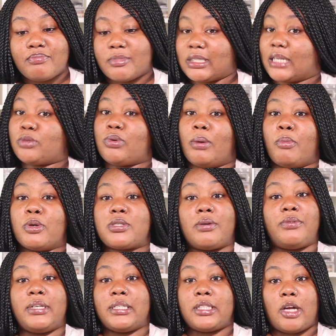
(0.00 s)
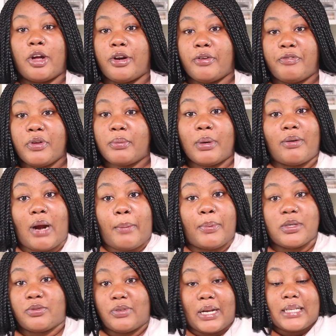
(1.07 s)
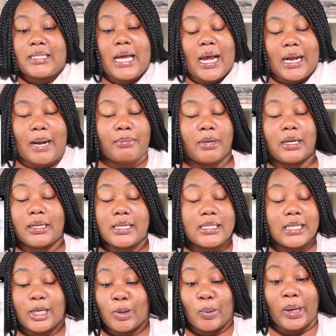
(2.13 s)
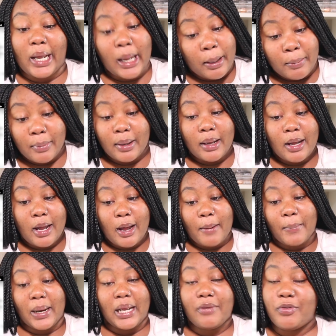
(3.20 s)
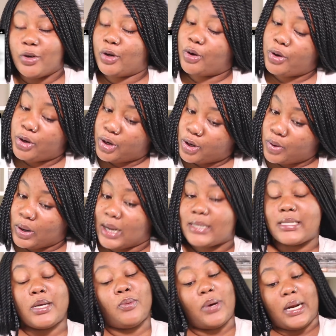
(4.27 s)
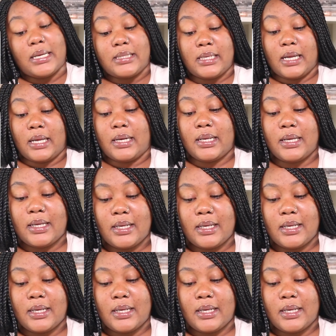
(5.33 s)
That's why most of these other female rappers feel attacked. I'm not gonna say no name, but if you know, you know. I say what I said.